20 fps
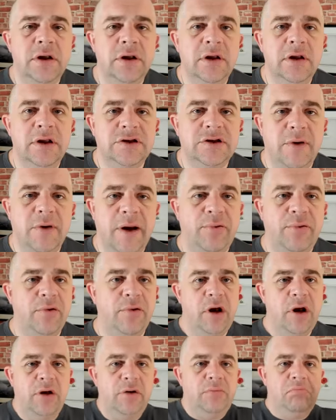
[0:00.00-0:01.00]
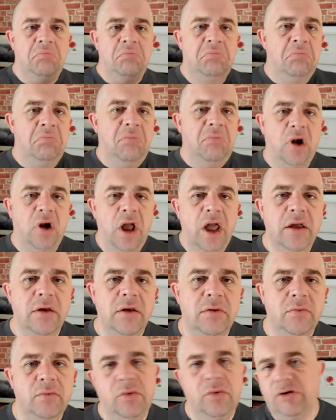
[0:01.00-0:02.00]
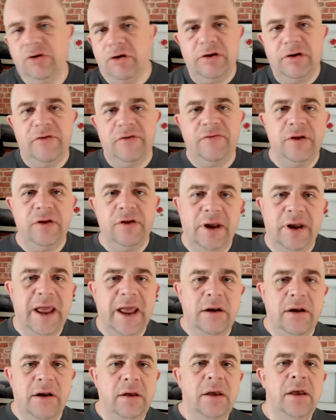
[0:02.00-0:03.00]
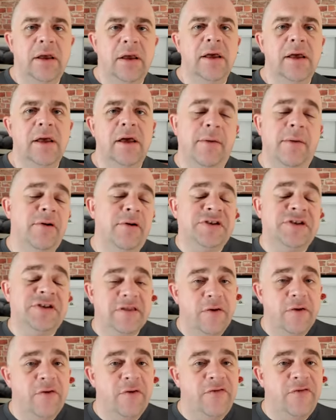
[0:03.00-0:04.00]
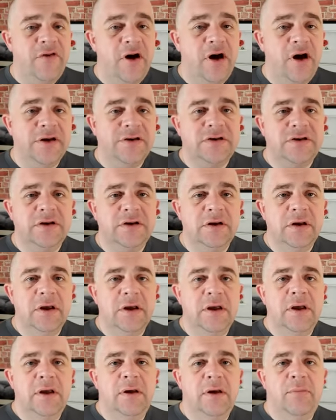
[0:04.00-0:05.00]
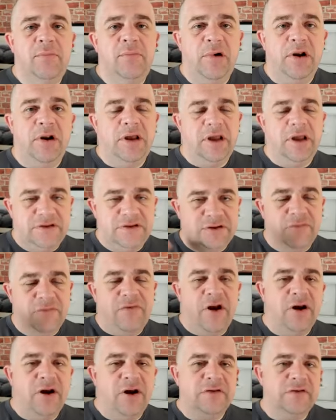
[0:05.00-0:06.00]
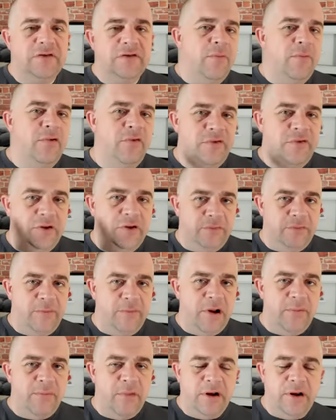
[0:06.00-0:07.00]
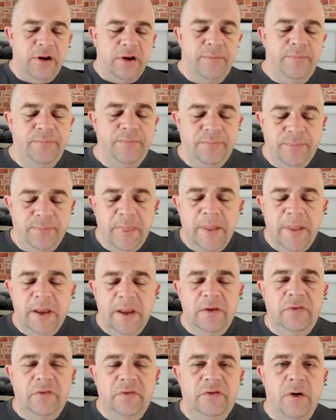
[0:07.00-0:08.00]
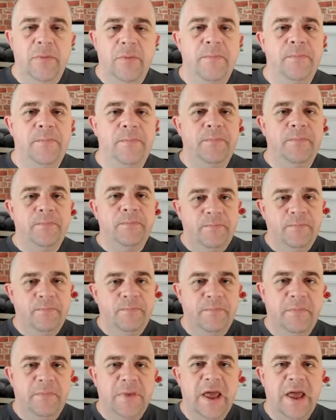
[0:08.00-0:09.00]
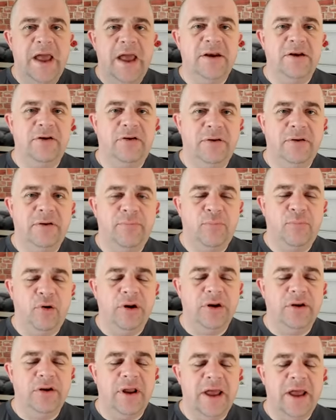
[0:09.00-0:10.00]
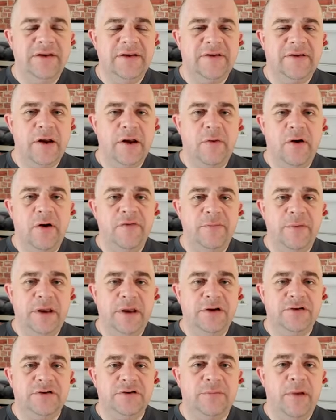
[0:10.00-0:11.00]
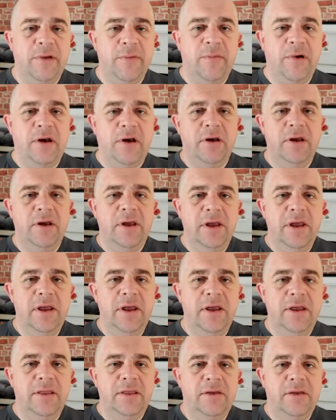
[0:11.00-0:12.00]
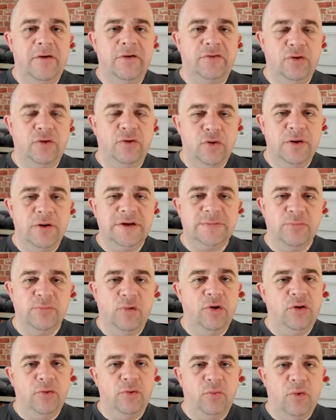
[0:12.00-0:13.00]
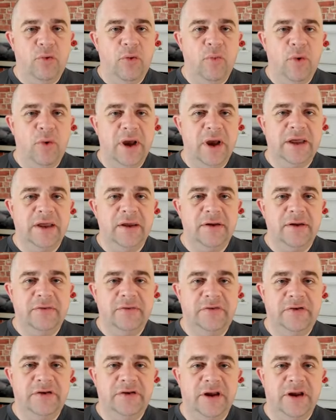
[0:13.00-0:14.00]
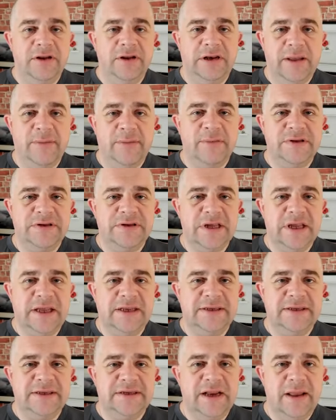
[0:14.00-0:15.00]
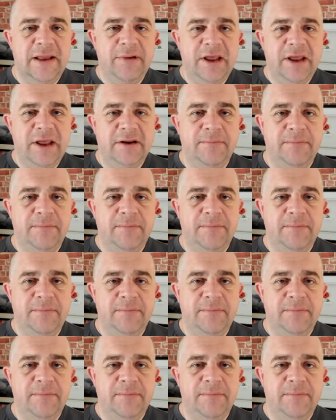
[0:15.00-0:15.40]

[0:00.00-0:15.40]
So Apple go, okay, we'll do it differently again. I'm not saying they were first, but it's a very good example for you to bear in mind. So, end point, end takeaway for me, just remember, there is always more than one way to turn lemons into lemonade.